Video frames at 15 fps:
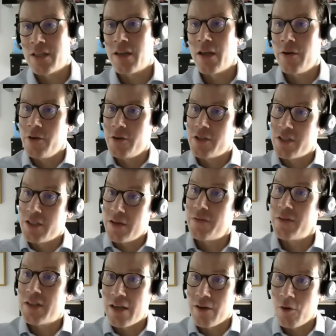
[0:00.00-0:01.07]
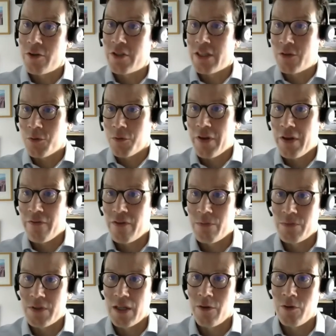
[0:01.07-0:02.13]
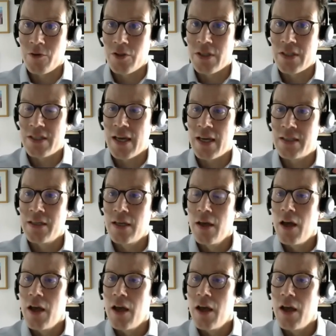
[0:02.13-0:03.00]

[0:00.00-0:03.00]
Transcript: It uses a different technology called thin film technology instead.